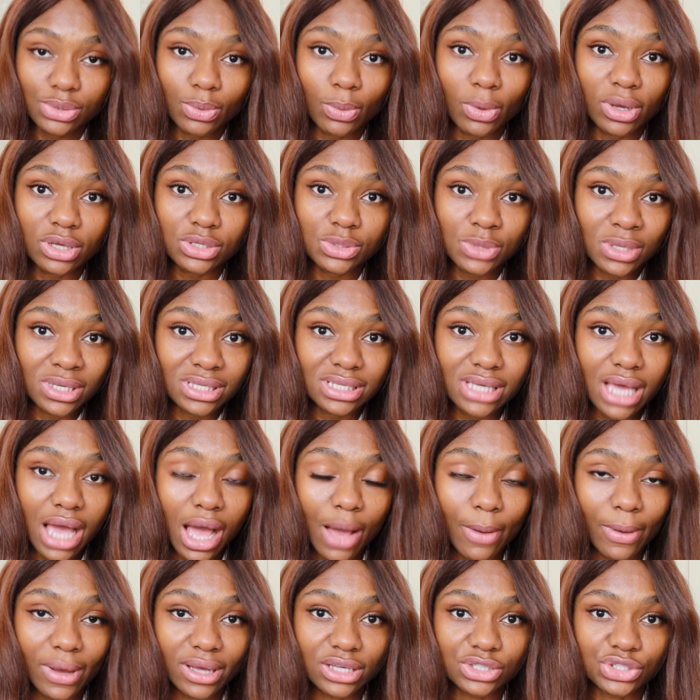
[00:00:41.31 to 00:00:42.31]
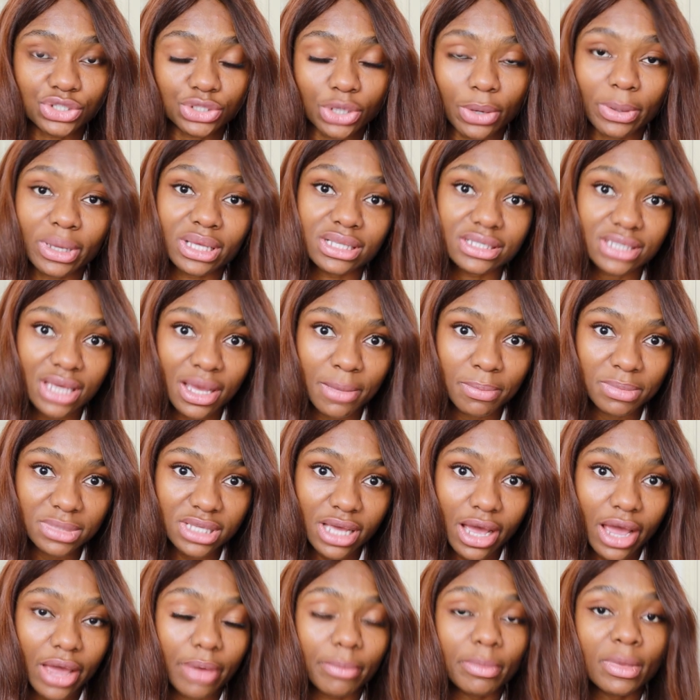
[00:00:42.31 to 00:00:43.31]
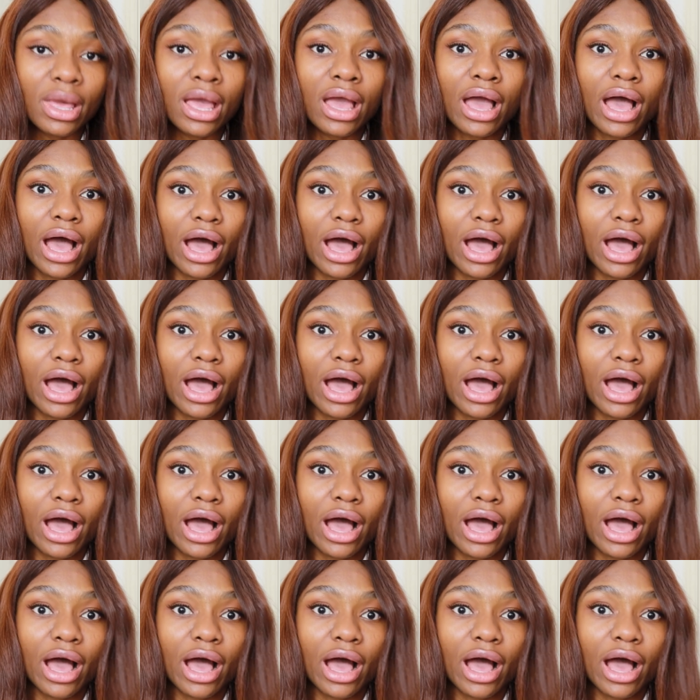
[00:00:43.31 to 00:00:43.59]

to work twenty hours during term time